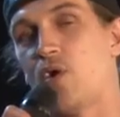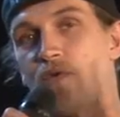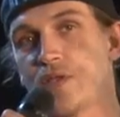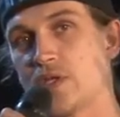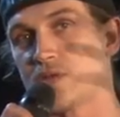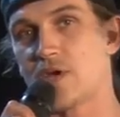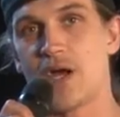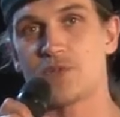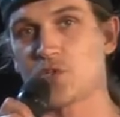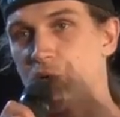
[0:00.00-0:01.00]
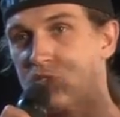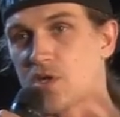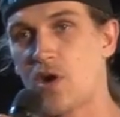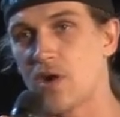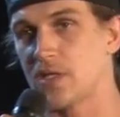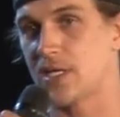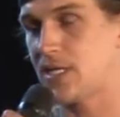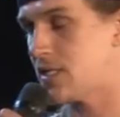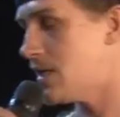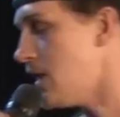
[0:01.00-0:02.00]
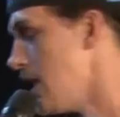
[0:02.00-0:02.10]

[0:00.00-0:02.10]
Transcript: over the time, George Carlin,